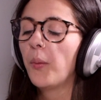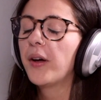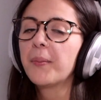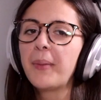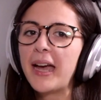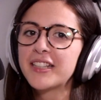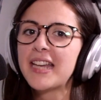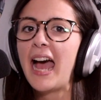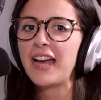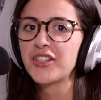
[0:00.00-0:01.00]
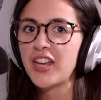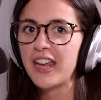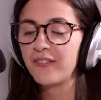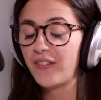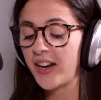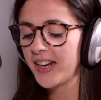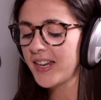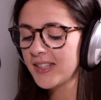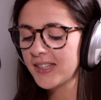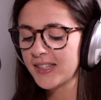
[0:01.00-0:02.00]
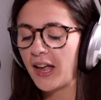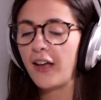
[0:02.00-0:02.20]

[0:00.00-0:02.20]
Welcome back to #Finance.